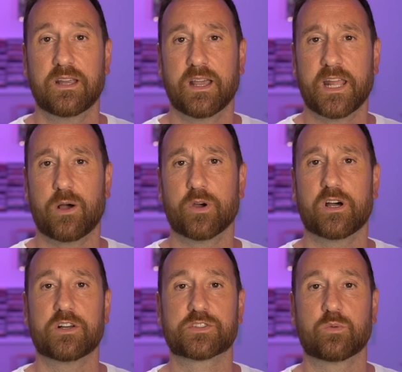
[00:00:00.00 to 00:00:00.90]
and I would
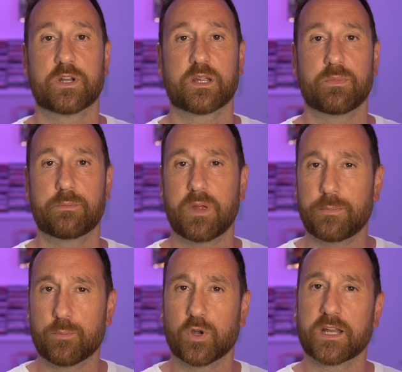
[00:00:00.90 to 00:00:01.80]
also recommend
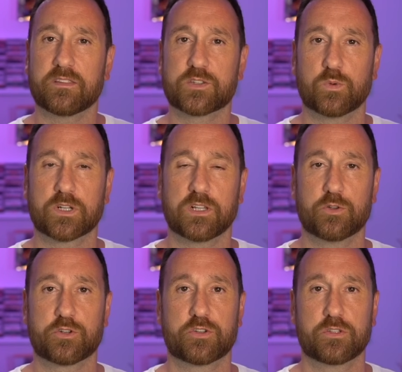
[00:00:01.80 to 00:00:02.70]
maybe bringing this one
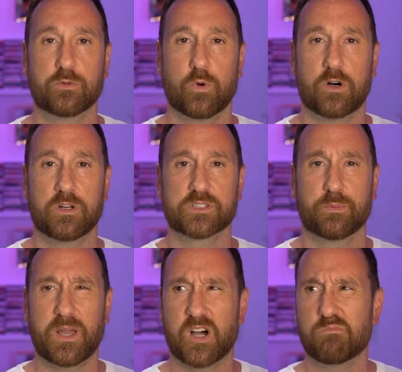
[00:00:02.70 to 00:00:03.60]
closer to the walls,
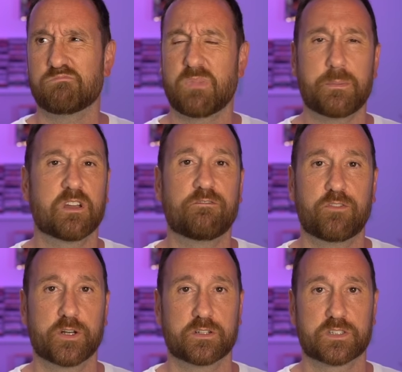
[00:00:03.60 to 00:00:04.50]
about maybe a
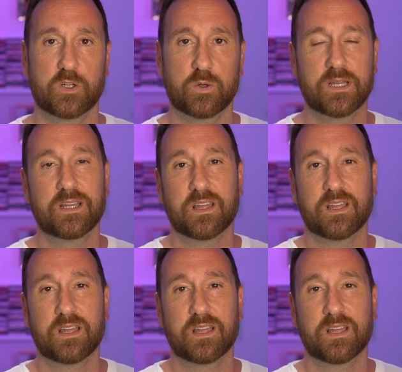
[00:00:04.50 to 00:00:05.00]
foot or so.